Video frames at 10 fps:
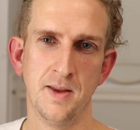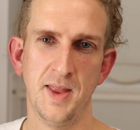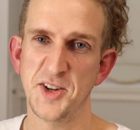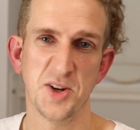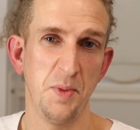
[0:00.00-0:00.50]

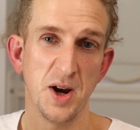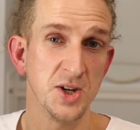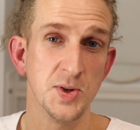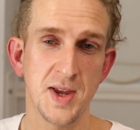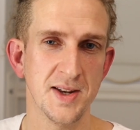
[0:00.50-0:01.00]
That's just my
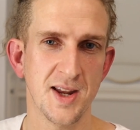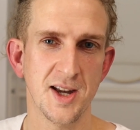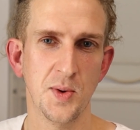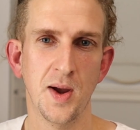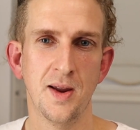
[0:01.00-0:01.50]
2 cents
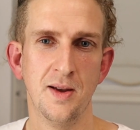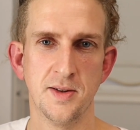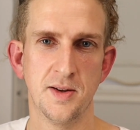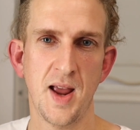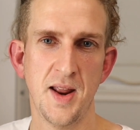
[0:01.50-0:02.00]
anyway.
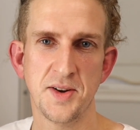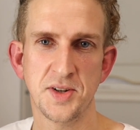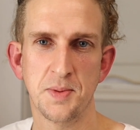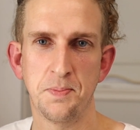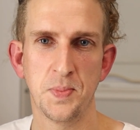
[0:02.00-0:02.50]
So yeah,
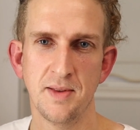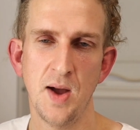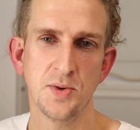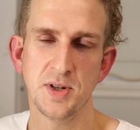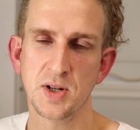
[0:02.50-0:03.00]
that
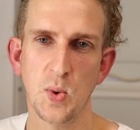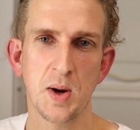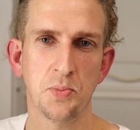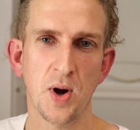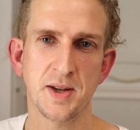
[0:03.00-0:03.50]
was just a
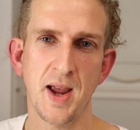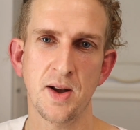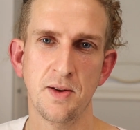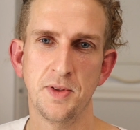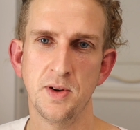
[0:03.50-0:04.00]
quick
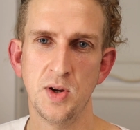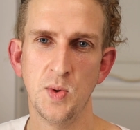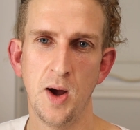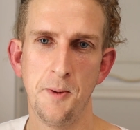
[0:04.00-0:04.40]
breakdown of the new